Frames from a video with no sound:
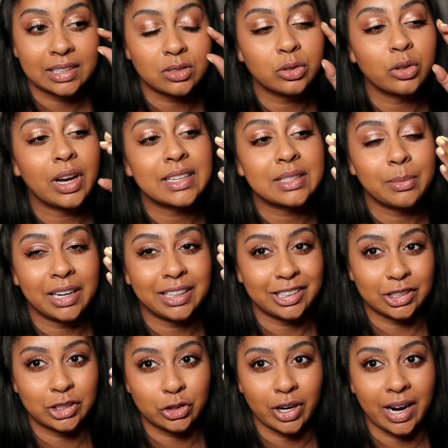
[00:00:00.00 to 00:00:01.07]
there's not as many
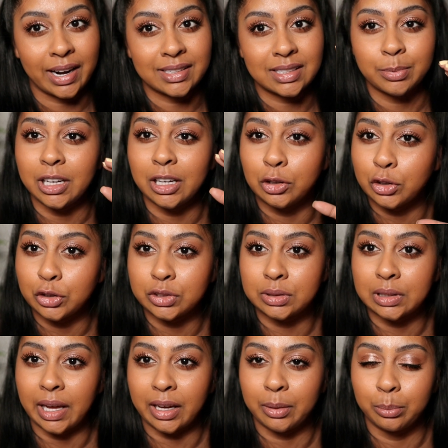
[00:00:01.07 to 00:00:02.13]
strands, but it
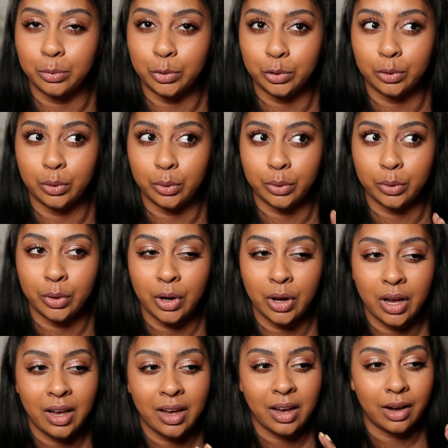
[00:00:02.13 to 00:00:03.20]
looks like more
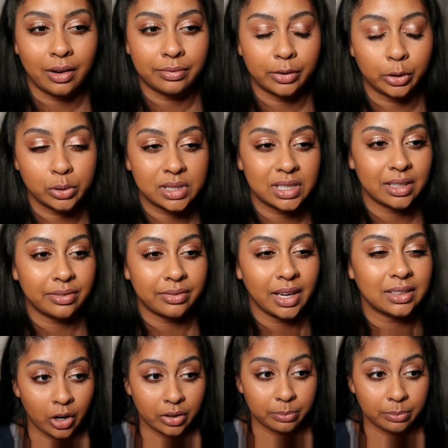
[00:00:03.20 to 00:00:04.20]
a falsy effect.